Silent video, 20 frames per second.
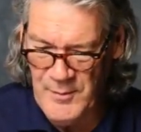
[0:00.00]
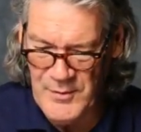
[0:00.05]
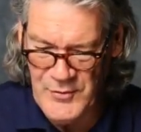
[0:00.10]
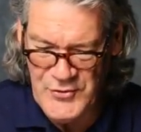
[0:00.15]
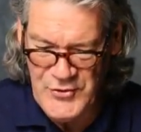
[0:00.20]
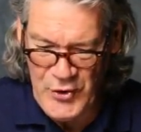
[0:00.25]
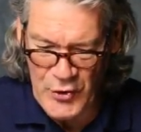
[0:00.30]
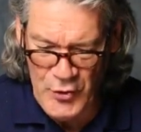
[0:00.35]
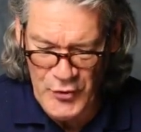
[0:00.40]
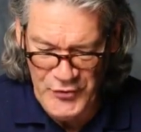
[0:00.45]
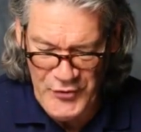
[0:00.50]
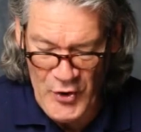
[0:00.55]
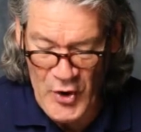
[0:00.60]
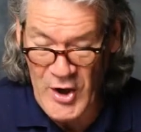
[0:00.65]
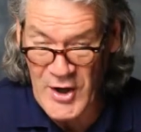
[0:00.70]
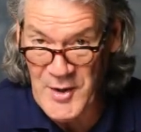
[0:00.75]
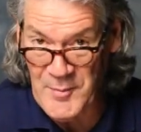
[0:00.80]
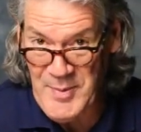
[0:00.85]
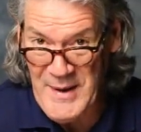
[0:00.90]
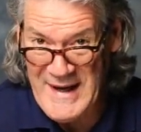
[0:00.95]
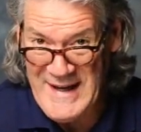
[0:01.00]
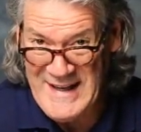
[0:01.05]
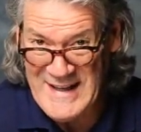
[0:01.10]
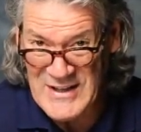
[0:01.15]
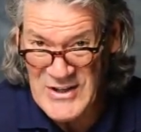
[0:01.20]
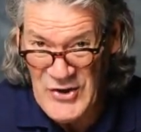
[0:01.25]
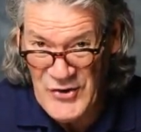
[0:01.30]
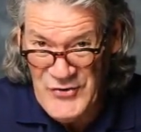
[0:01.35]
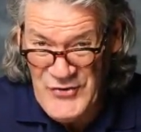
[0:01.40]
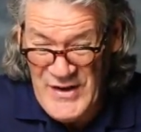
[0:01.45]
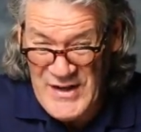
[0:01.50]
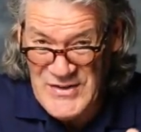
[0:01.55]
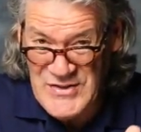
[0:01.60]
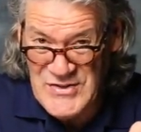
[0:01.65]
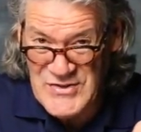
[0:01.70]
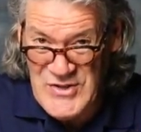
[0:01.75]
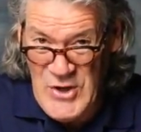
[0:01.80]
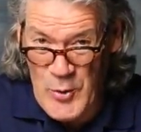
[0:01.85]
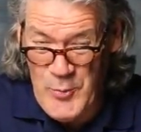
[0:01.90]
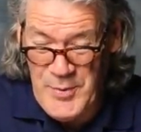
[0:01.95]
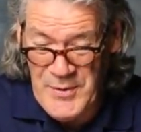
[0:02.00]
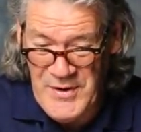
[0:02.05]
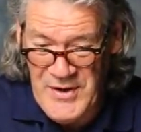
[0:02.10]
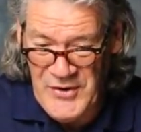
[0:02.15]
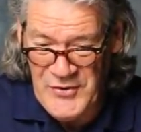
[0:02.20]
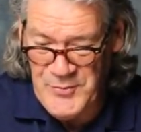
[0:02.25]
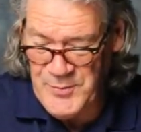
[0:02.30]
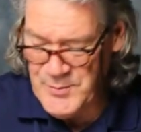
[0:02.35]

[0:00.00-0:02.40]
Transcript: journals are hard to paint in because they just open this.